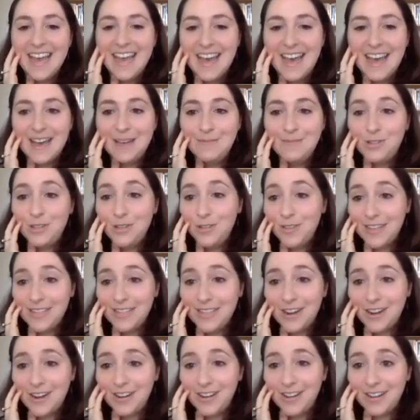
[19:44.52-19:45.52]
Um, so they
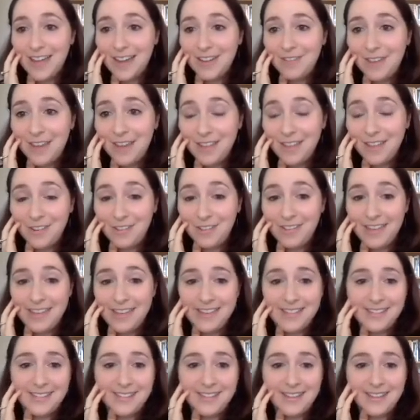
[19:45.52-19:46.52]
start a lot of other
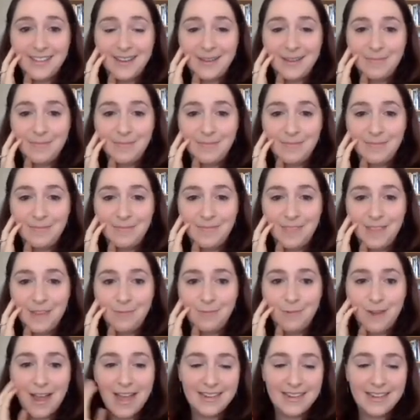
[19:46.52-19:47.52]
things. Um, they
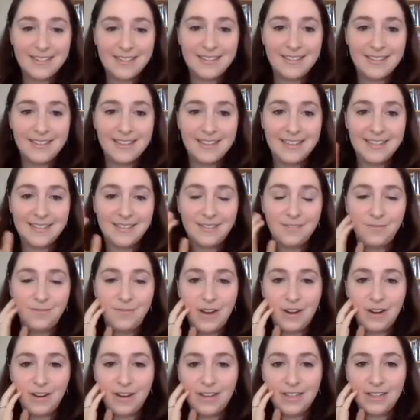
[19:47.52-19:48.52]
rent this
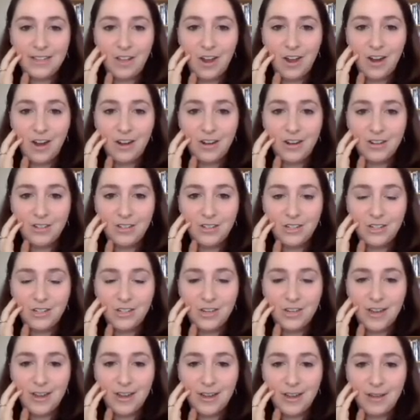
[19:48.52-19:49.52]
very large
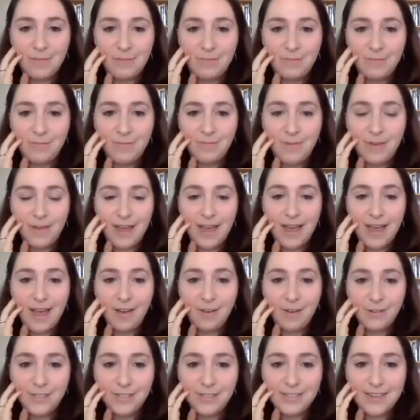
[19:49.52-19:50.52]
um,
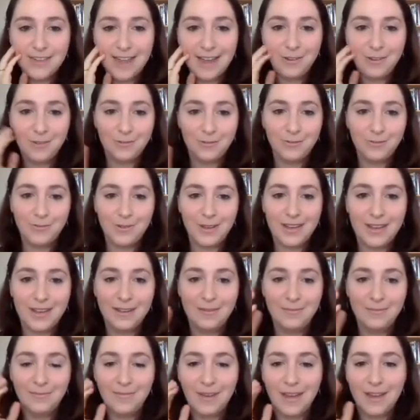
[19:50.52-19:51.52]
house now
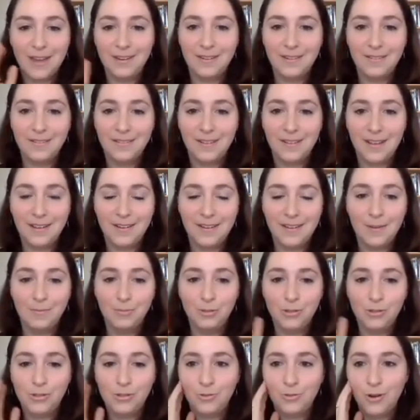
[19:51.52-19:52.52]
um, on, on
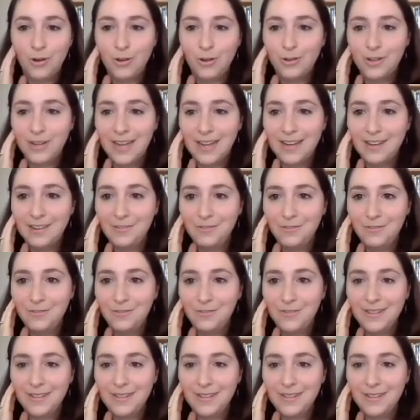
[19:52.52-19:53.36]
Nablus Road, kind of